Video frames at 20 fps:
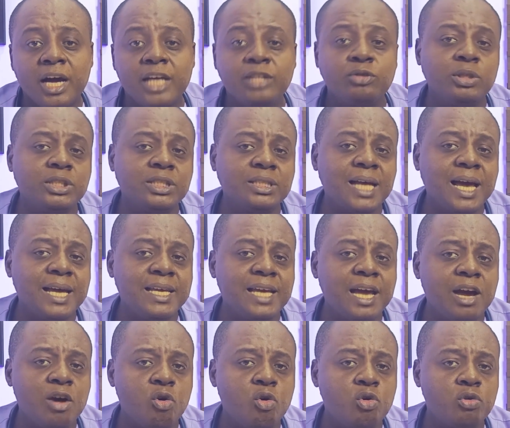A
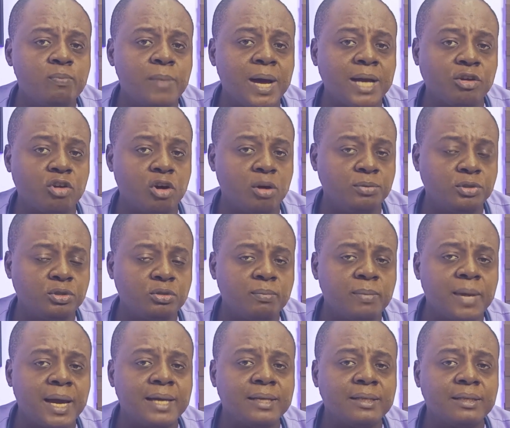29-year-old man comes to
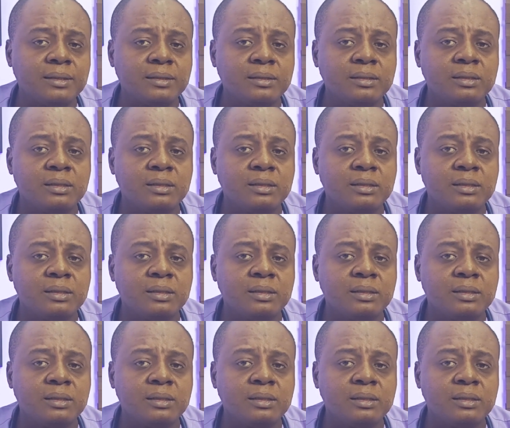mind.